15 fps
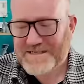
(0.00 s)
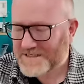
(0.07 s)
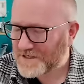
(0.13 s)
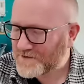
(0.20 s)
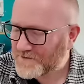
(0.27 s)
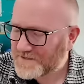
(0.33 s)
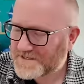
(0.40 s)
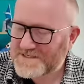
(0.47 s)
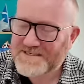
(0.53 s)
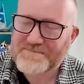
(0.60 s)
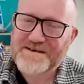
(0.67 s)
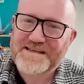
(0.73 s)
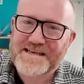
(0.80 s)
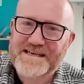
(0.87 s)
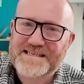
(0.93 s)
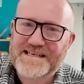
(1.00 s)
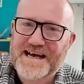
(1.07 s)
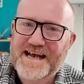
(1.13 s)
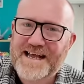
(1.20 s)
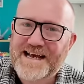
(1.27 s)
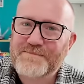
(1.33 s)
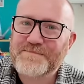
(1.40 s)
So some of these
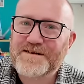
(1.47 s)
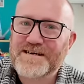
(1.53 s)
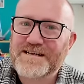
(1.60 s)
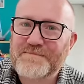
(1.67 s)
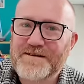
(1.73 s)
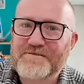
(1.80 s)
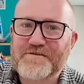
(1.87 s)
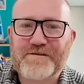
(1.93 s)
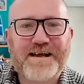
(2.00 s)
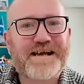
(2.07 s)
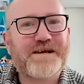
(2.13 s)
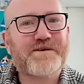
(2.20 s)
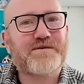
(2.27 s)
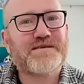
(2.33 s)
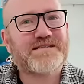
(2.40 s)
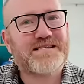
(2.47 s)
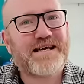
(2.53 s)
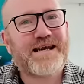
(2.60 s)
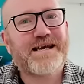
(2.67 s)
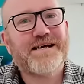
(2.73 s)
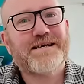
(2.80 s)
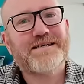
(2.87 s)
I am going to be growing, like I always
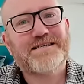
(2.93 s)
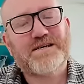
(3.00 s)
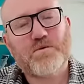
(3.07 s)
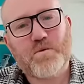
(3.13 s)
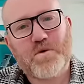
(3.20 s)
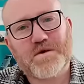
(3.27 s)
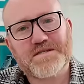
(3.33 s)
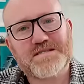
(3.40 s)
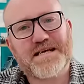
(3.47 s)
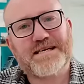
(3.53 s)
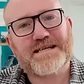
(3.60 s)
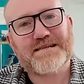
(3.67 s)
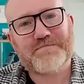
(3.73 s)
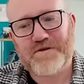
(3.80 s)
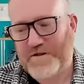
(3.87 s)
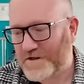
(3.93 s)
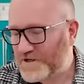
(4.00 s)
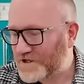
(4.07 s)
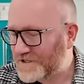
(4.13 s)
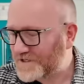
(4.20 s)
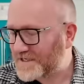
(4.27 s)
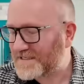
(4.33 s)
say, towards the end of the month,
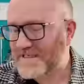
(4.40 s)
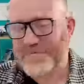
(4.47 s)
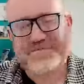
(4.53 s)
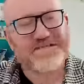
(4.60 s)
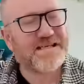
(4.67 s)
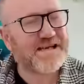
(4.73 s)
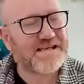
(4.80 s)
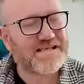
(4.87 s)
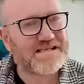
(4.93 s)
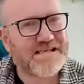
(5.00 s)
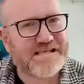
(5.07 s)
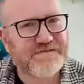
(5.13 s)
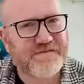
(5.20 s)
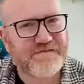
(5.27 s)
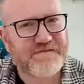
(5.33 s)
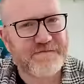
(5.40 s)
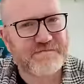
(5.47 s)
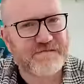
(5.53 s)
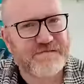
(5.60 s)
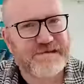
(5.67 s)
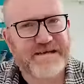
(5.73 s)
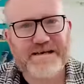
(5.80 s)
just because I'm saying seeds for
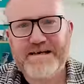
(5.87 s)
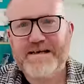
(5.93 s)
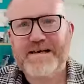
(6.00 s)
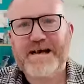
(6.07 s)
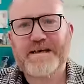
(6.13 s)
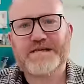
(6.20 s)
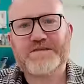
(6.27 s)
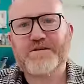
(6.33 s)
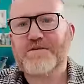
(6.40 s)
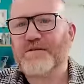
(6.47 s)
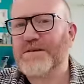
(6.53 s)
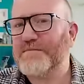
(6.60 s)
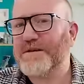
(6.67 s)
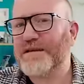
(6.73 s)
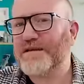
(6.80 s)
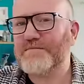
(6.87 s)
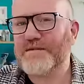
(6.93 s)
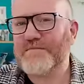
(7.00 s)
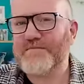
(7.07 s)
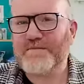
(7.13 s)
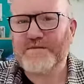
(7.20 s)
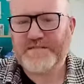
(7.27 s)
February. It's not going to become
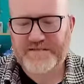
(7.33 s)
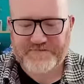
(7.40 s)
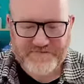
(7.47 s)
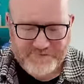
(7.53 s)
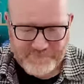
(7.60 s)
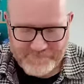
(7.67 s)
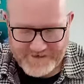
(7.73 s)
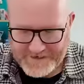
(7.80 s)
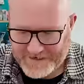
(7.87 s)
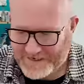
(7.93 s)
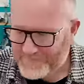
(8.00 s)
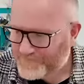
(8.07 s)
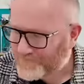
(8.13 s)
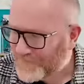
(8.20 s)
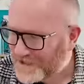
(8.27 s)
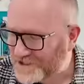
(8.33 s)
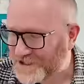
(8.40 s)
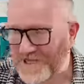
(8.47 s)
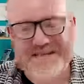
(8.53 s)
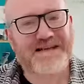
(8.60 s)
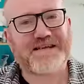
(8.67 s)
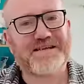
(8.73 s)
the 1st of February and I'm
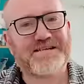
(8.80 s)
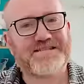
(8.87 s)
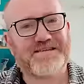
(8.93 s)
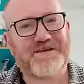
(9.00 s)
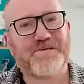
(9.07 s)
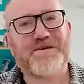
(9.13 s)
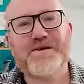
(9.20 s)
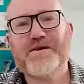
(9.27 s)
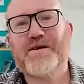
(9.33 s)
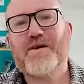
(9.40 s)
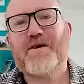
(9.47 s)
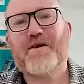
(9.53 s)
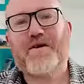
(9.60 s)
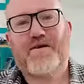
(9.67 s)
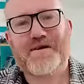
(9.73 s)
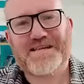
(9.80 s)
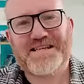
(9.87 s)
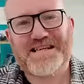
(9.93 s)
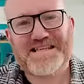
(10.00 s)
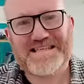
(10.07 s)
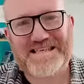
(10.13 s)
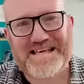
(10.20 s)
magically going to sow all of
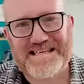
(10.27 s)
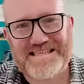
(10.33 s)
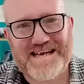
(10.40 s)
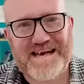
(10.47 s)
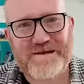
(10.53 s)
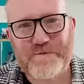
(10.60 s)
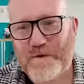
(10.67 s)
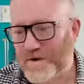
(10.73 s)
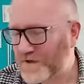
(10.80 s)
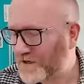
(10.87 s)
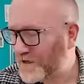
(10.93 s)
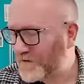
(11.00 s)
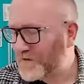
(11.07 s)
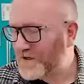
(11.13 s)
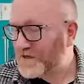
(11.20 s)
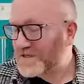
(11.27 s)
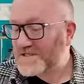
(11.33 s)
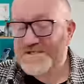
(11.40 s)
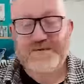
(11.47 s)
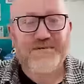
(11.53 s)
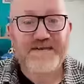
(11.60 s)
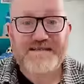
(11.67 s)
these seeds in one go.
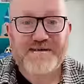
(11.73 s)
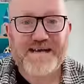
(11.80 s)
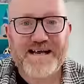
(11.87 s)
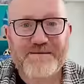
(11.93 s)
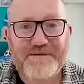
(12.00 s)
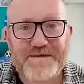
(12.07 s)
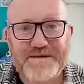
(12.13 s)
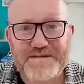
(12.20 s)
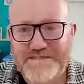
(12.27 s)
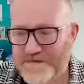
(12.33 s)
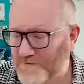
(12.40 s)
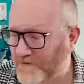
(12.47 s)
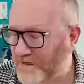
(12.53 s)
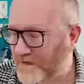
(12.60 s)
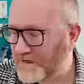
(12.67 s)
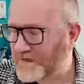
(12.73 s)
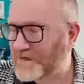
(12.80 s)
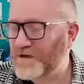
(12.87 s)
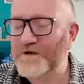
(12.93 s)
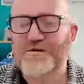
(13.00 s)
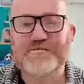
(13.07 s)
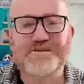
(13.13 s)
Some of them I am going to sow early.
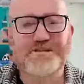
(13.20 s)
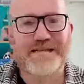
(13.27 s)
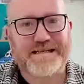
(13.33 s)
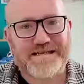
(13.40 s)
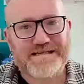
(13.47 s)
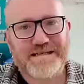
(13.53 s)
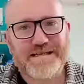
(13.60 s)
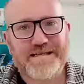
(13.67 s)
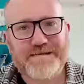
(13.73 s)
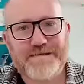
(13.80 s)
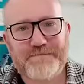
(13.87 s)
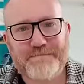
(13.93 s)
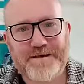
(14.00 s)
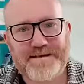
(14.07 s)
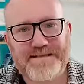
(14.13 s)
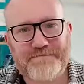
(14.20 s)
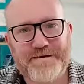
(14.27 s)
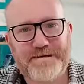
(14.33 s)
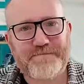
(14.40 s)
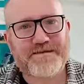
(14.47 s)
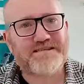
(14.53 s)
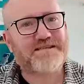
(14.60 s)
The aubergines, the bell
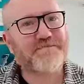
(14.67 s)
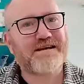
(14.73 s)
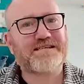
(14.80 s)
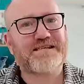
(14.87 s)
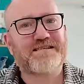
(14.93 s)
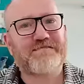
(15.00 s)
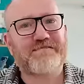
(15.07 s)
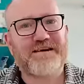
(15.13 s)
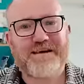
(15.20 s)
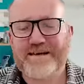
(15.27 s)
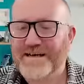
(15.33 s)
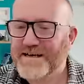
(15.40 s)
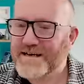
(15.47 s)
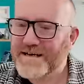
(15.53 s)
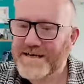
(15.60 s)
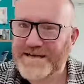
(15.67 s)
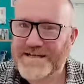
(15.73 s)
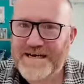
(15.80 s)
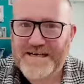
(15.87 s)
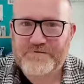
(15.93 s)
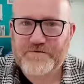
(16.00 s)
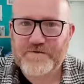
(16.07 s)
peppers, the basket of fire,
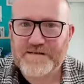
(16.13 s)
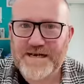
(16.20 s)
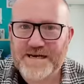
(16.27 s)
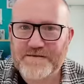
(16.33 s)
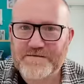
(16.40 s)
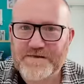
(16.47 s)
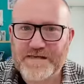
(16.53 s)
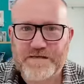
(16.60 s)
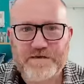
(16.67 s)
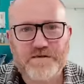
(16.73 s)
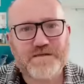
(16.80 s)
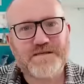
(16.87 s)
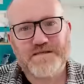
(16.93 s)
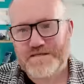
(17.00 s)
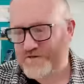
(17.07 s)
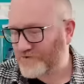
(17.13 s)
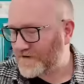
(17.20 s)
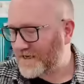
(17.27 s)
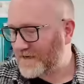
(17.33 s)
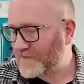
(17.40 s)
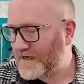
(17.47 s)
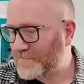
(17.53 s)
they're all getting on the go
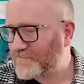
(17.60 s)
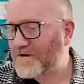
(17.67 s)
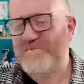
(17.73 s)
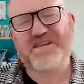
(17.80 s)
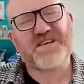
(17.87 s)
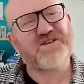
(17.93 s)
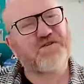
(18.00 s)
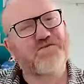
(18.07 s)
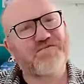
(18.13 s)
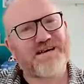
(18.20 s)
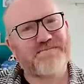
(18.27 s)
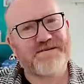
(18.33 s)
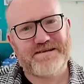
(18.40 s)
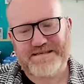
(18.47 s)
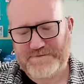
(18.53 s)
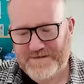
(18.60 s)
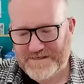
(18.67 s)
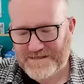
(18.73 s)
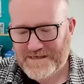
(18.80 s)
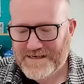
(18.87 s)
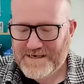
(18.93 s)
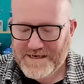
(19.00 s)
straight away. Probably the kohlrabi as
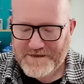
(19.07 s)
well.